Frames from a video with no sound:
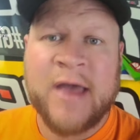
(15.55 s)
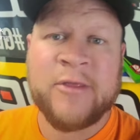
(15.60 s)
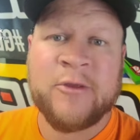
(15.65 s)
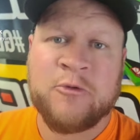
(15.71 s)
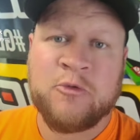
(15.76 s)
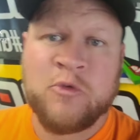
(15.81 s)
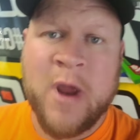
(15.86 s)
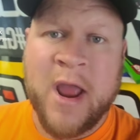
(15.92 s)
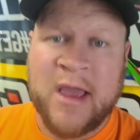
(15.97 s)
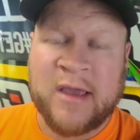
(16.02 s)
and the
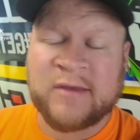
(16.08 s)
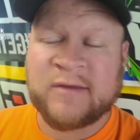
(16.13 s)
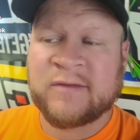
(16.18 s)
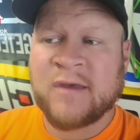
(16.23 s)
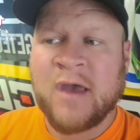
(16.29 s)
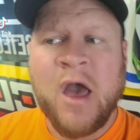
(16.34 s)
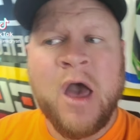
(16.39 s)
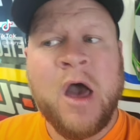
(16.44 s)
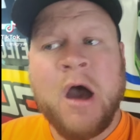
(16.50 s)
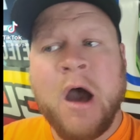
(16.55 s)
race.
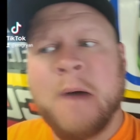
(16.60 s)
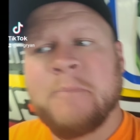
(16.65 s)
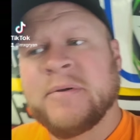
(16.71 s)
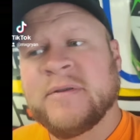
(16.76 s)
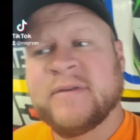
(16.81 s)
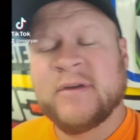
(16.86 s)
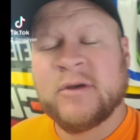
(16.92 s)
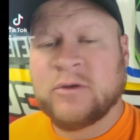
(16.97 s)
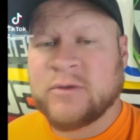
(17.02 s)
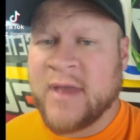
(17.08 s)
Up
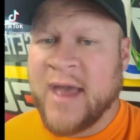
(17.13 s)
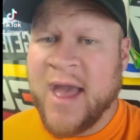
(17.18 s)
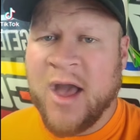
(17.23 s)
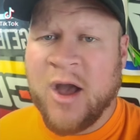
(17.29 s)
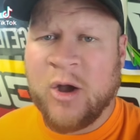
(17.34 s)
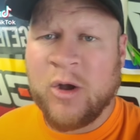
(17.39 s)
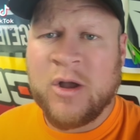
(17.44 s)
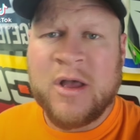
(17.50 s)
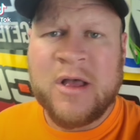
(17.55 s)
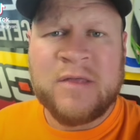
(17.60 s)
until
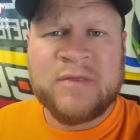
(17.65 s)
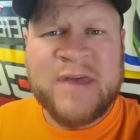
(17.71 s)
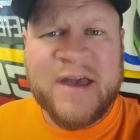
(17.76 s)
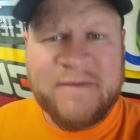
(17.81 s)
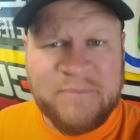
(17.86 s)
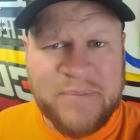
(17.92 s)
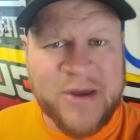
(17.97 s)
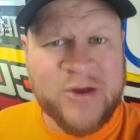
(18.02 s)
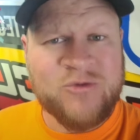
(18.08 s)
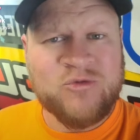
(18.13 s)
now,
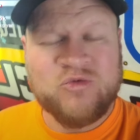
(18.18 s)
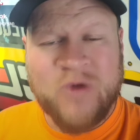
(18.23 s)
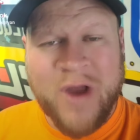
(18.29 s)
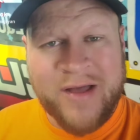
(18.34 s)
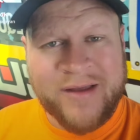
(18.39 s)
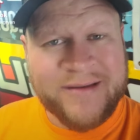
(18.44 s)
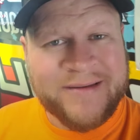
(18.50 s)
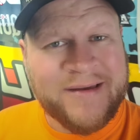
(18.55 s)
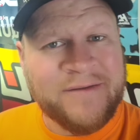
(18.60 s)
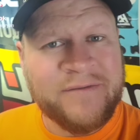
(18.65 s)
they've been
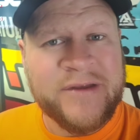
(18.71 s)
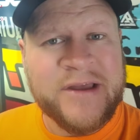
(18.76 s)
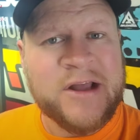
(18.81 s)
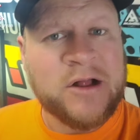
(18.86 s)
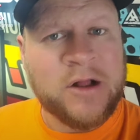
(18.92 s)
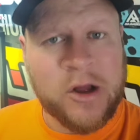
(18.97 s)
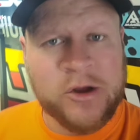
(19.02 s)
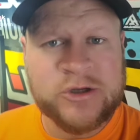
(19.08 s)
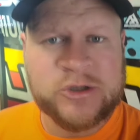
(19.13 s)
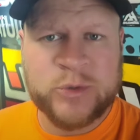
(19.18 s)
relatively
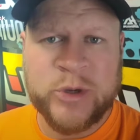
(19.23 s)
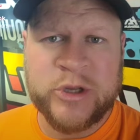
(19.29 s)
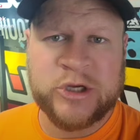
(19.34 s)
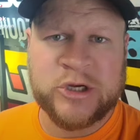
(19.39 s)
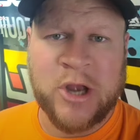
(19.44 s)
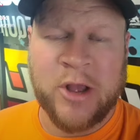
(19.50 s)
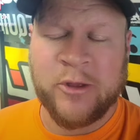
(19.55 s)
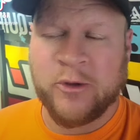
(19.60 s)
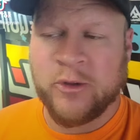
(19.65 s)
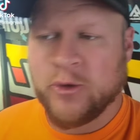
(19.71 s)
close to each
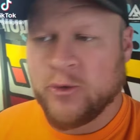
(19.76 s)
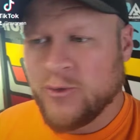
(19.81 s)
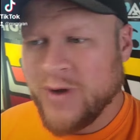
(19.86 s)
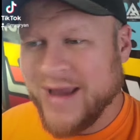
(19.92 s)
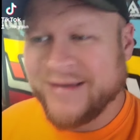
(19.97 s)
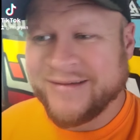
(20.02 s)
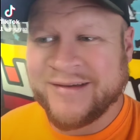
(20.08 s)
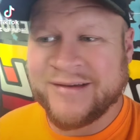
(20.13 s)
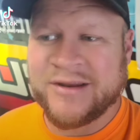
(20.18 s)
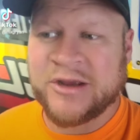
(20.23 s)
other. The
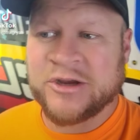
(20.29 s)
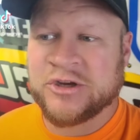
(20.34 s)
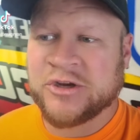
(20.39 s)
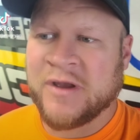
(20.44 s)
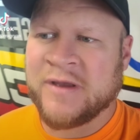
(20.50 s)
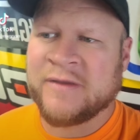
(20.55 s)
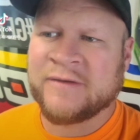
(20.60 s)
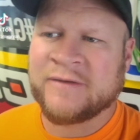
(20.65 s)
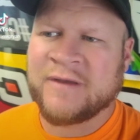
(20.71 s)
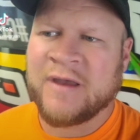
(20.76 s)
race
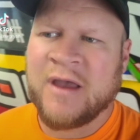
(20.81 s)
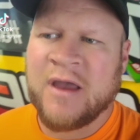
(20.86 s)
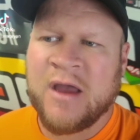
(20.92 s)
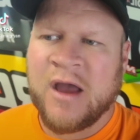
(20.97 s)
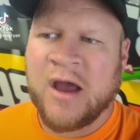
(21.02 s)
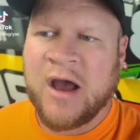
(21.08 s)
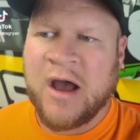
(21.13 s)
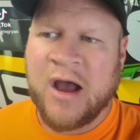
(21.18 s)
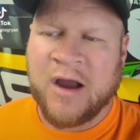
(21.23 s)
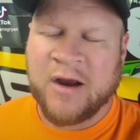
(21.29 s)
editions
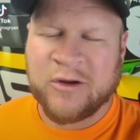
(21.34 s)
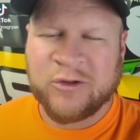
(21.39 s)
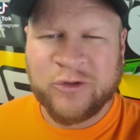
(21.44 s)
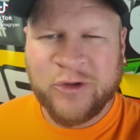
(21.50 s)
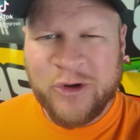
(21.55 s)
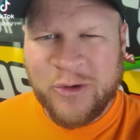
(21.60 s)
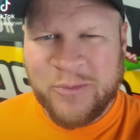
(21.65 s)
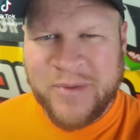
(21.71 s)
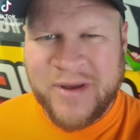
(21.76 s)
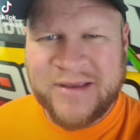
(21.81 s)
are a
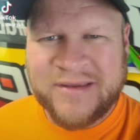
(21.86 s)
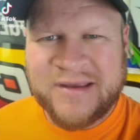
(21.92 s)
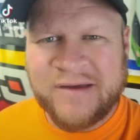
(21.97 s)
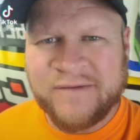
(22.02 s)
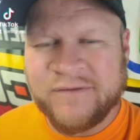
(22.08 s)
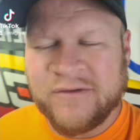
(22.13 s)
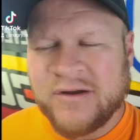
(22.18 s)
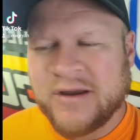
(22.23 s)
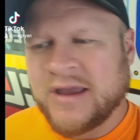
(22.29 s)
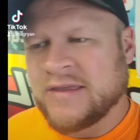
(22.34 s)
little bit
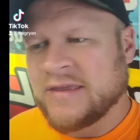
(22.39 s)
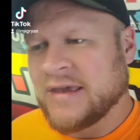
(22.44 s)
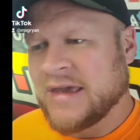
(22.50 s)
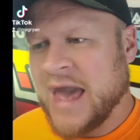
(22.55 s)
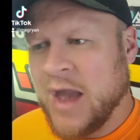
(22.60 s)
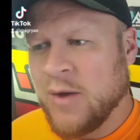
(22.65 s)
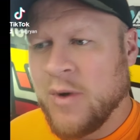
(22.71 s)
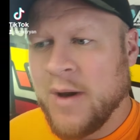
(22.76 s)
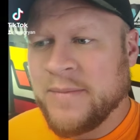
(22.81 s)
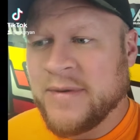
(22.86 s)
different. Get the
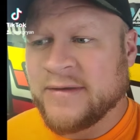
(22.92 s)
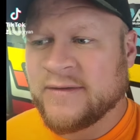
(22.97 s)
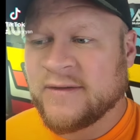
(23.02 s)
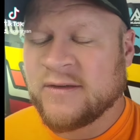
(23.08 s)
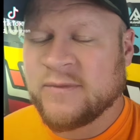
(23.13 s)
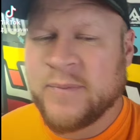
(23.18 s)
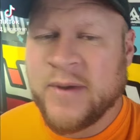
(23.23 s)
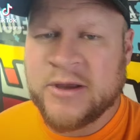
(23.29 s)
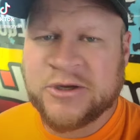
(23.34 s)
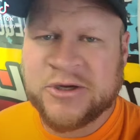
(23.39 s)
KYB
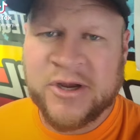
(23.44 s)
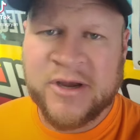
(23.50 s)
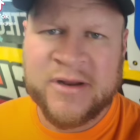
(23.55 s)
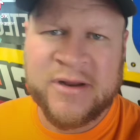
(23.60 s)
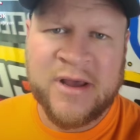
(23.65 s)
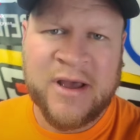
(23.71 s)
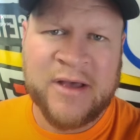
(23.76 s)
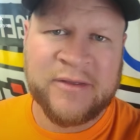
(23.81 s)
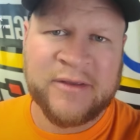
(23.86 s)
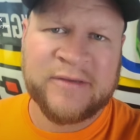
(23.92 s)
suspension.
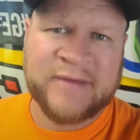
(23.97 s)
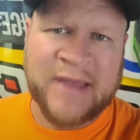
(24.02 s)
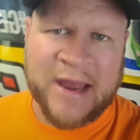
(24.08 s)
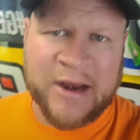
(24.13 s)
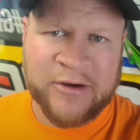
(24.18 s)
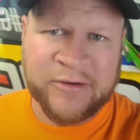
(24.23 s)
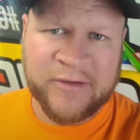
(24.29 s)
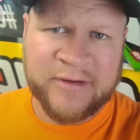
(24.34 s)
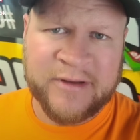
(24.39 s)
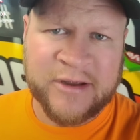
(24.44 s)
The
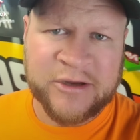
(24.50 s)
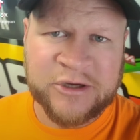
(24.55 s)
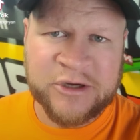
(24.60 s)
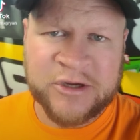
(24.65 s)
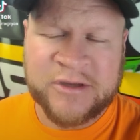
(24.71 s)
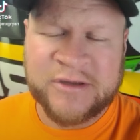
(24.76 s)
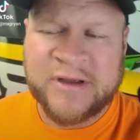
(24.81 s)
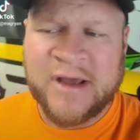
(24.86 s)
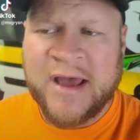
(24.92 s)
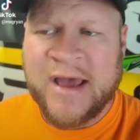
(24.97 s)
standard
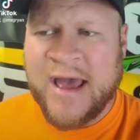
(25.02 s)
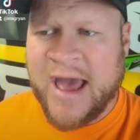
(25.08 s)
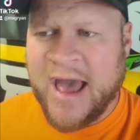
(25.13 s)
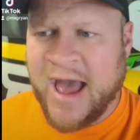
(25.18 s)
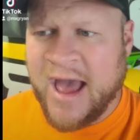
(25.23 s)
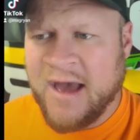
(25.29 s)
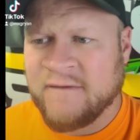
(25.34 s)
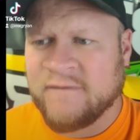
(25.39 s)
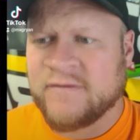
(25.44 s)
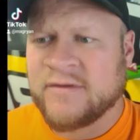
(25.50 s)
edition
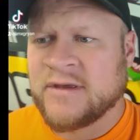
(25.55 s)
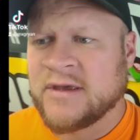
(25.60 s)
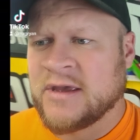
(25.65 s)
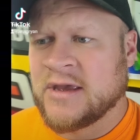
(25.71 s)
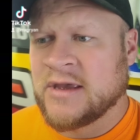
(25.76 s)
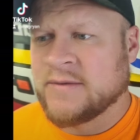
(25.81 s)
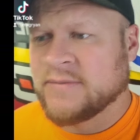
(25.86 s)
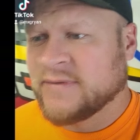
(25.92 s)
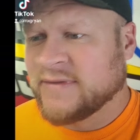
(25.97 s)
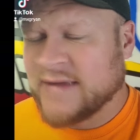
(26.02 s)
have
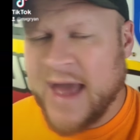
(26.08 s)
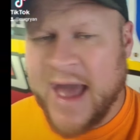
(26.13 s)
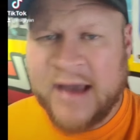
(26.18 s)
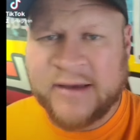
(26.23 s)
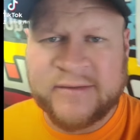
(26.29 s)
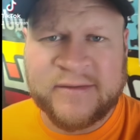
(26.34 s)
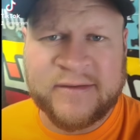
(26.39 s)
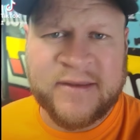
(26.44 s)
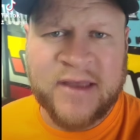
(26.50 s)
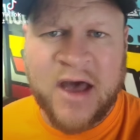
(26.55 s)
the
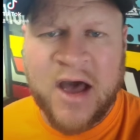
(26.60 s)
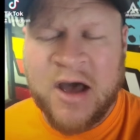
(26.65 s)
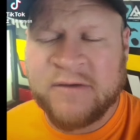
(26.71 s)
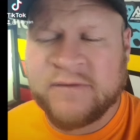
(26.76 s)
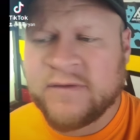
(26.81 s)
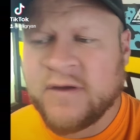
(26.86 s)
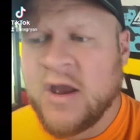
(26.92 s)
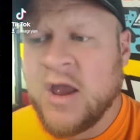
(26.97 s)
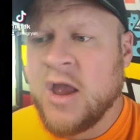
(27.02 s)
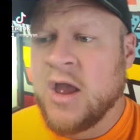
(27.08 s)
sax
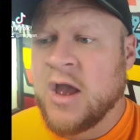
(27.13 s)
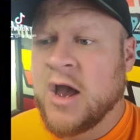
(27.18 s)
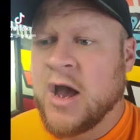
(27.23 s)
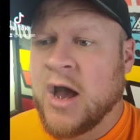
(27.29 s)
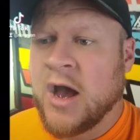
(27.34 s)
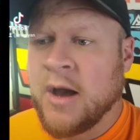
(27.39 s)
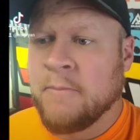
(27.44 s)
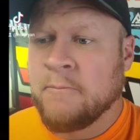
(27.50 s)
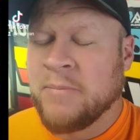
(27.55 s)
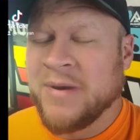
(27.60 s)
stuff.
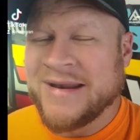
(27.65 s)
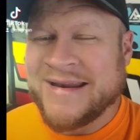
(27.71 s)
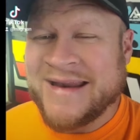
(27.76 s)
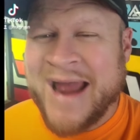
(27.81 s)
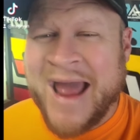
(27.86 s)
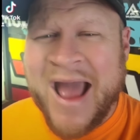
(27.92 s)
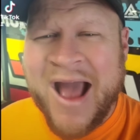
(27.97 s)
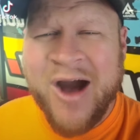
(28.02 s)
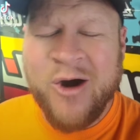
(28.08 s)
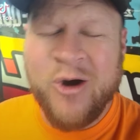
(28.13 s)
But
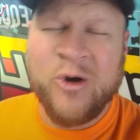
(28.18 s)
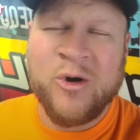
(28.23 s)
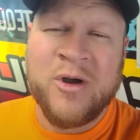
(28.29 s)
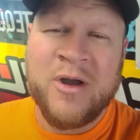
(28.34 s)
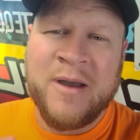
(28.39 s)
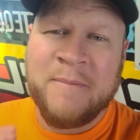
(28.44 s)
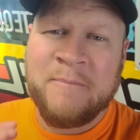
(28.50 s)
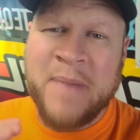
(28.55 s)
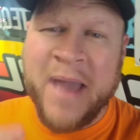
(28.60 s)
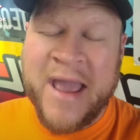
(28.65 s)
now
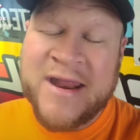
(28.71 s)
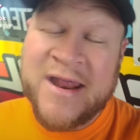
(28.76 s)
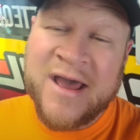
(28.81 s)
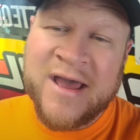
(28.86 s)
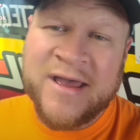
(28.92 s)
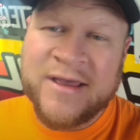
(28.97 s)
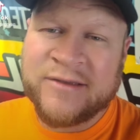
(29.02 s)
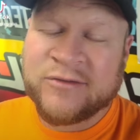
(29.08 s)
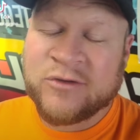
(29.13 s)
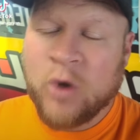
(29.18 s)

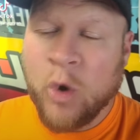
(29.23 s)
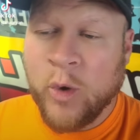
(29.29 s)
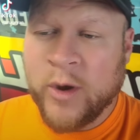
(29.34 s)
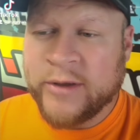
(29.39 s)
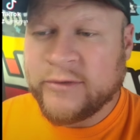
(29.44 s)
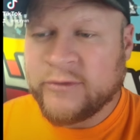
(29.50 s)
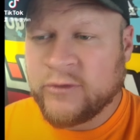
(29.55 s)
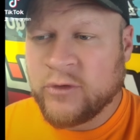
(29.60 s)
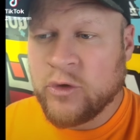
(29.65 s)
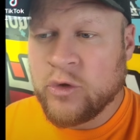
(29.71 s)
Beta is
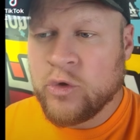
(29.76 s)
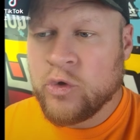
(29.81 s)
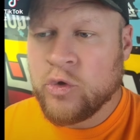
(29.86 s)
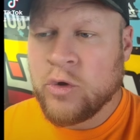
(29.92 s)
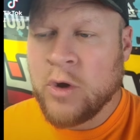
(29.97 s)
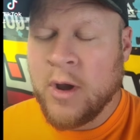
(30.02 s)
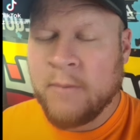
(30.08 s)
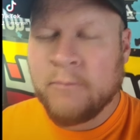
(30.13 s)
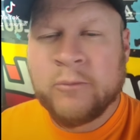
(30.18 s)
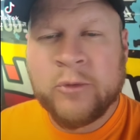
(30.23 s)
going to
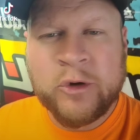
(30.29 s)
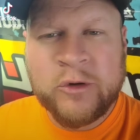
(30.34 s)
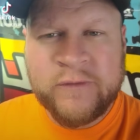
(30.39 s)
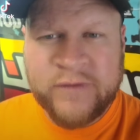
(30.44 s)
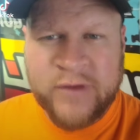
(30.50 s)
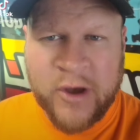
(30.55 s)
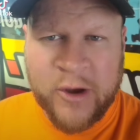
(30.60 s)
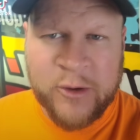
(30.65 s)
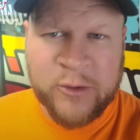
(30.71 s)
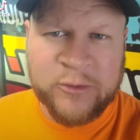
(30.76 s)
move
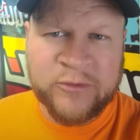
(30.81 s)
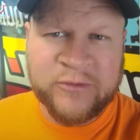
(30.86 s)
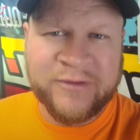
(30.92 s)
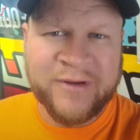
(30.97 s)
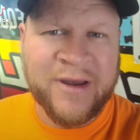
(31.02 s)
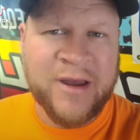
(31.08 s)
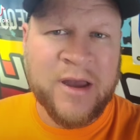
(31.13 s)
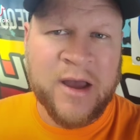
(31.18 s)
those